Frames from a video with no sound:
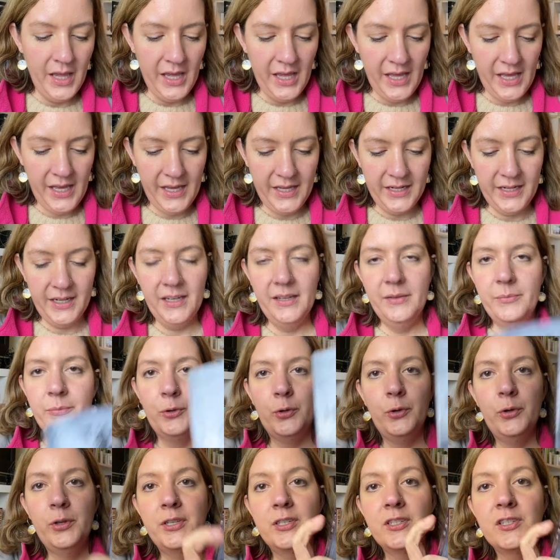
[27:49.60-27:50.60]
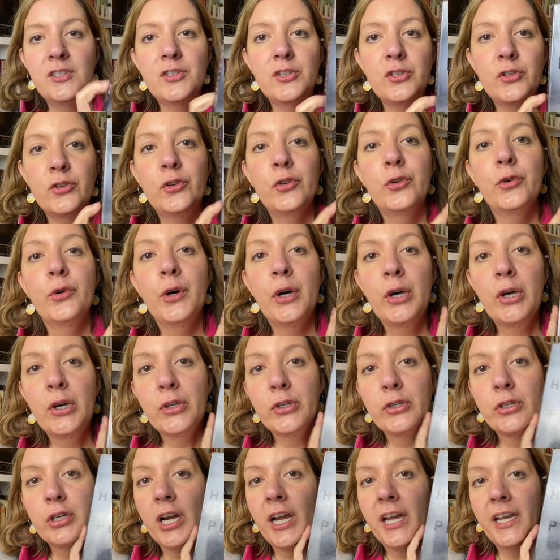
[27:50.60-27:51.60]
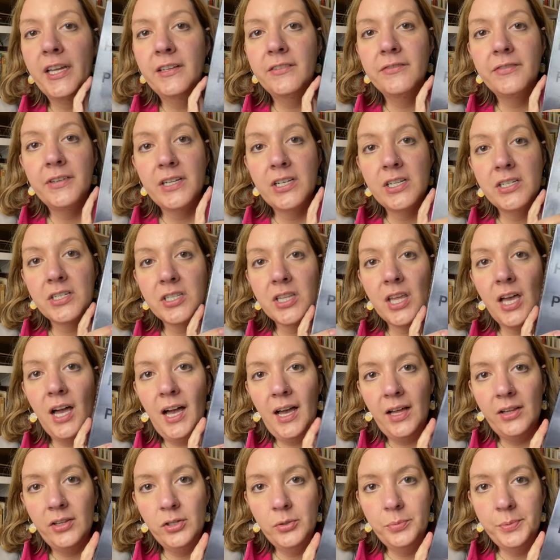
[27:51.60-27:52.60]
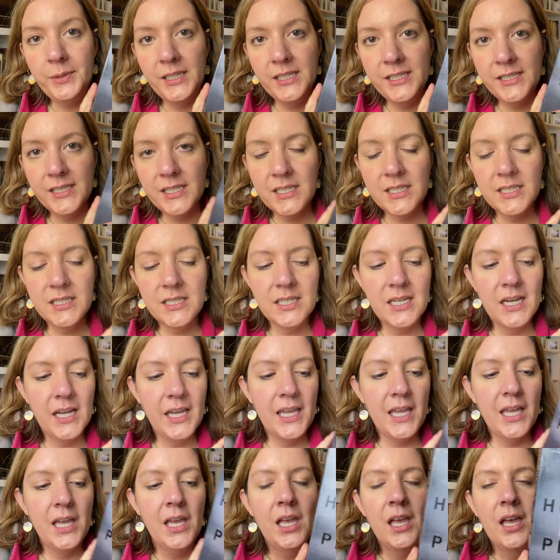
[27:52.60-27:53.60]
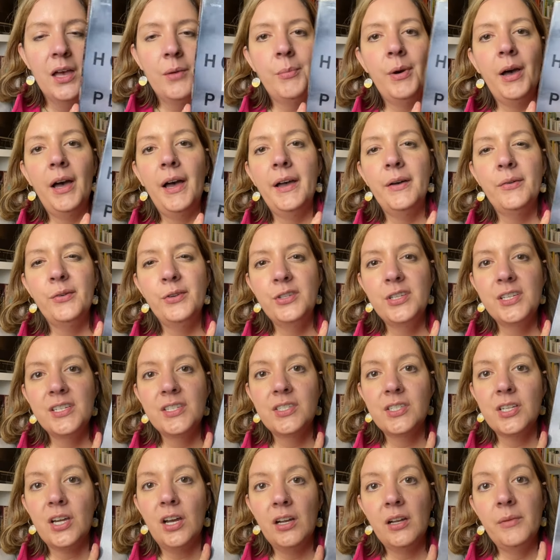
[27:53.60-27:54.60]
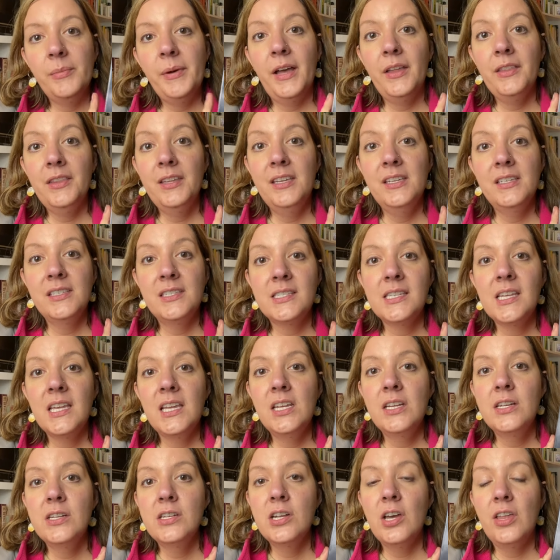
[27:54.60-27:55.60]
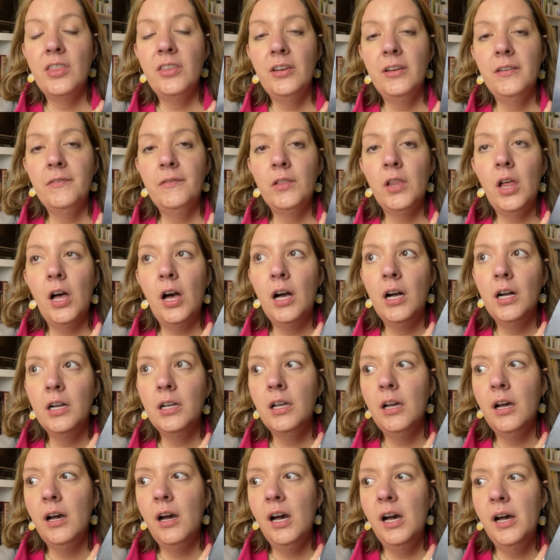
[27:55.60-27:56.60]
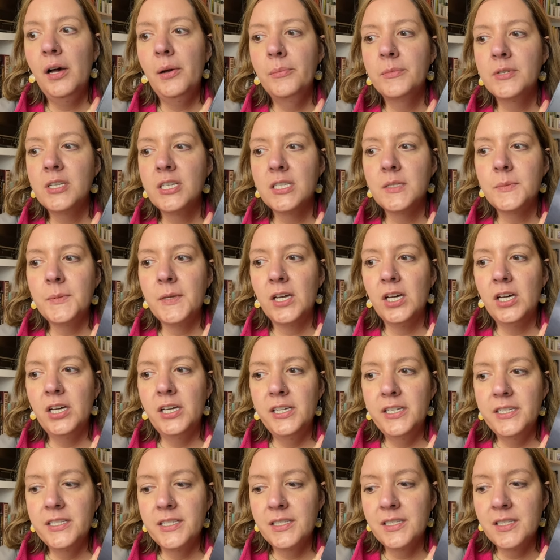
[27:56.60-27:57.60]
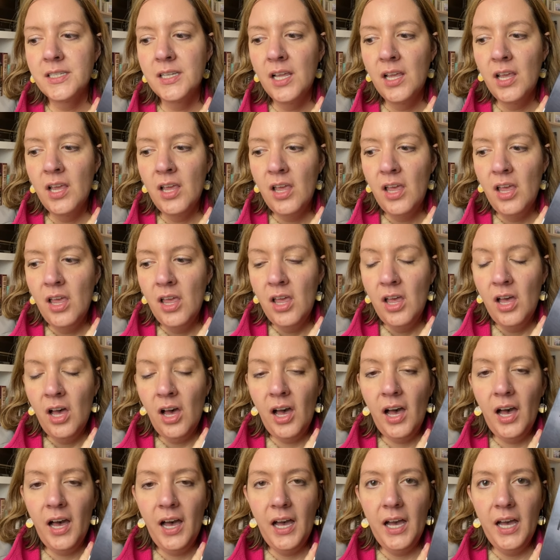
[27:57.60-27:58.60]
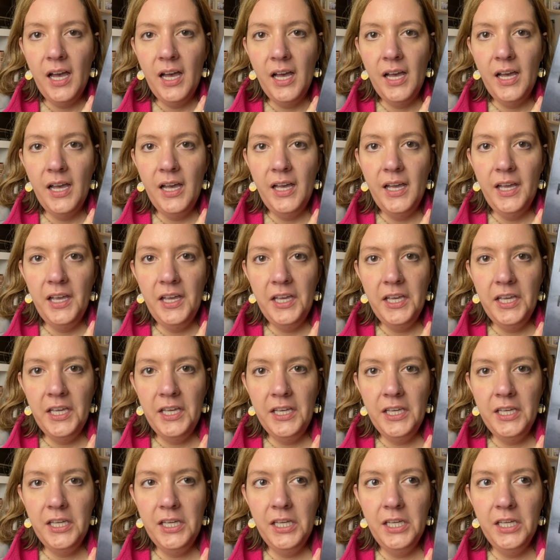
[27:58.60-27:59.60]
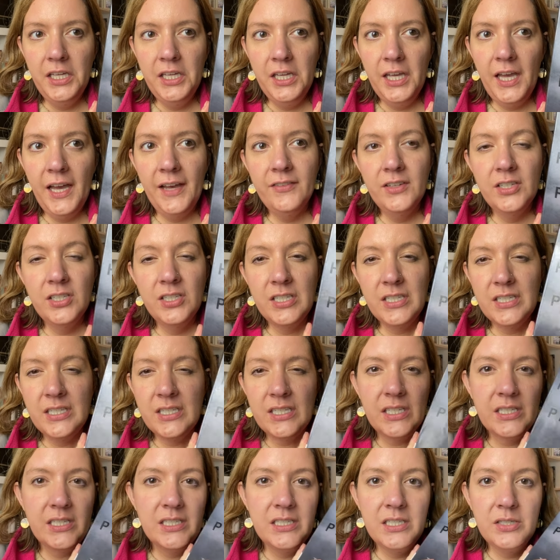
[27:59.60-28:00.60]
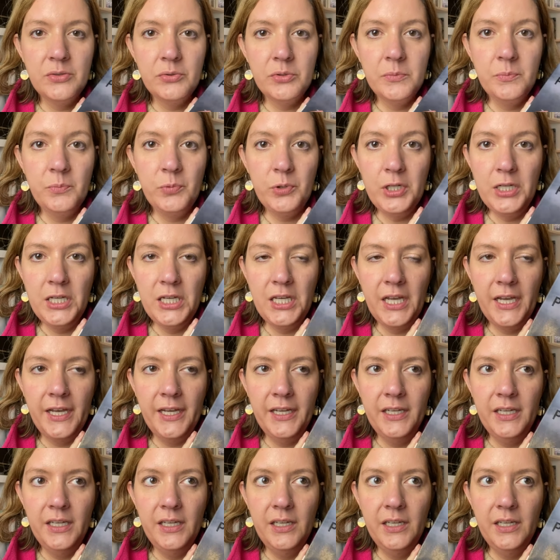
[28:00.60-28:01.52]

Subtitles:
and I'm going to try and finish the Hollow Places tonight, but I will just talk about this in another vlog just because I haven't discussed it with Brie yet,